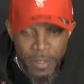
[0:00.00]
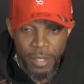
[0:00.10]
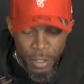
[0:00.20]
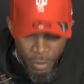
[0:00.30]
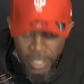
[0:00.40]

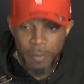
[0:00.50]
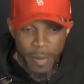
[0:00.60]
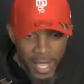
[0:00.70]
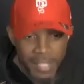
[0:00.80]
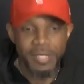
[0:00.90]
great
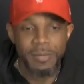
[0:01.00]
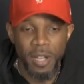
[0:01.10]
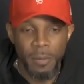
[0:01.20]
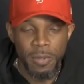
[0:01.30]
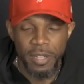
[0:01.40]
basketball
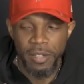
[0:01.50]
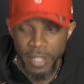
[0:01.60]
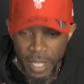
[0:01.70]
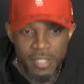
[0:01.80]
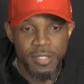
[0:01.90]
player.
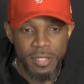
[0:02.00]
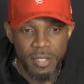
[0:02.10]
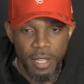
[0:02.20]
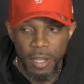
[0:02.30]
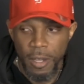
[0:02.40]
Yes.
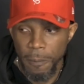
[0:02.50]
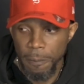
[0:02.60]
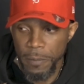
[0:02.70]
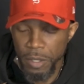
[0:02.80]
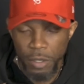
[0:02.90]
Um,
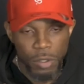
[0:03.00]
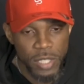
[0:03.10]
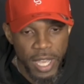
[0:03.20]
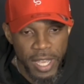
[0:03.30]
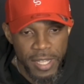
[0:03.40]
you know those
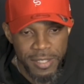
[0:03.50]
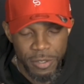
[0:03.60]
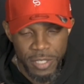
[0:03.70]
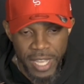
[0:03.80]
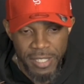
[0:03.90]
guys. Those
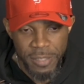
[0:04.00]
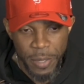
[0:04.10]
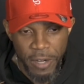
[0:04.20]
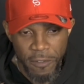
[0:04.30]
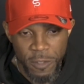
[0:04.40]
guys,
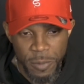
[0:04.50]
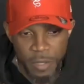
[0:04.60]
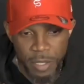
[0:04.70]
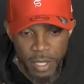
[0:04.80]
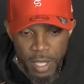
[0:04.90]
competitive
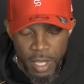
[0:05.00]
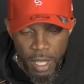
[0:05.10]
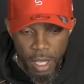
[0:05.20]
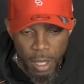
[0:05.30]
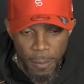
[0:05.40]
spirit.
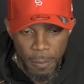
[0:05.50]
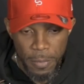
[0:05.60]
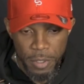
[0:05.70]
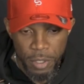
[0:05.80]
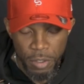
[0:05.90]
Um,
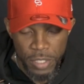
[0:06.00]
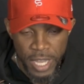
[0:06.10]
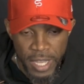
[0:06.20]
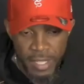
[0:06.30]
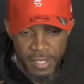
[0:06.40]
you know those
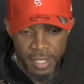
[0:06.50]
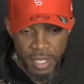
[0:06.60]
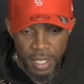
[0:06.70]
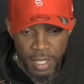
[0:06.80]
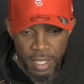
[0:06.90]
guys.
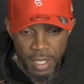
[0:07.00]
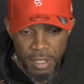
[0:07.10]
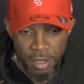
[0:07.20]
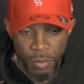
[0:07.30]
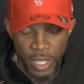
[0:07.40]
Uh, you
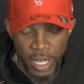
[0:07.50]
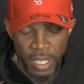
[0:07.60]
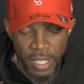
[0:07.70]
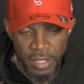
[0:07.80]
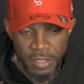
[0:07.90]
know the way they
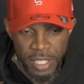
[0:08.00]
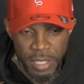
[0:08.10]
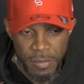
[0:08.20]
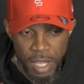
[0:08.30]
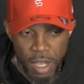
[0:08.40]
led their
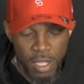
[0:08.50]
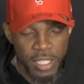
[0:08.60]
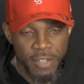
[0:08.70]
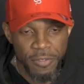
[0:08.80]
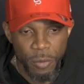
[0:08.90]
teams, all in
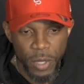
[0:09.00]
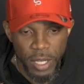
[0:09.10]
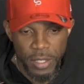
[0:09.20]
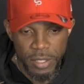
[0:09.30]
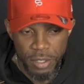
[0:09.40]
different
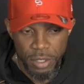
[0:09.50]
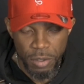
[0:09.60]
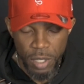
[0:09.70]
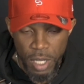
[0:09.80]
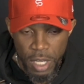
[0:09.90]
ways. You know,
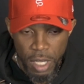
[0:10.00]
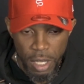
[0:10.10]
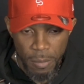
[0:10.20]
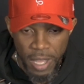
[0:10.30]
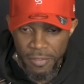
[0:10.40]

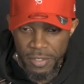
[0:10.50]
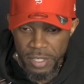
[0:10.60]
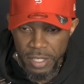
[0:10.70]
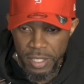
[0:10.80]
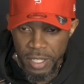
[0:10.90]
um,
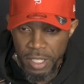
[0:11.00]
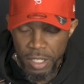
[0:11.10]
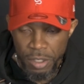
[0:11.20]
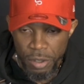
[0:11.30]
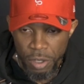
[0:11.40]
obviously,
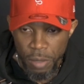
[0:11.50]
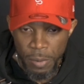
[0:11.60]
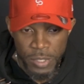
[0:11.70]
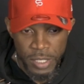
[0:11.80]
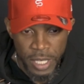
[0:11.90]
you know Kobe
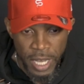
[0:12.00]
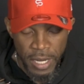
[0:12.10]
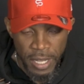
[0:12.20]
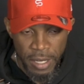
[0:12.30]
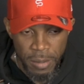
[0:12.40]
was a guy
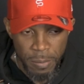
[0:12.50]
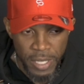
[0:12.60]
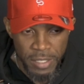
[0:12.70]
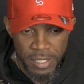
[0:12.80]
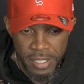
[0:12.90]
that
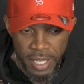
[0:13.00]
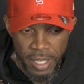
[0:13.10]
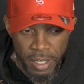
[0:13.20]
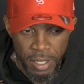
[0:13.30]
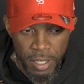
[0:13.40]
basically said,
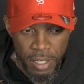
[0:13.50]
uh,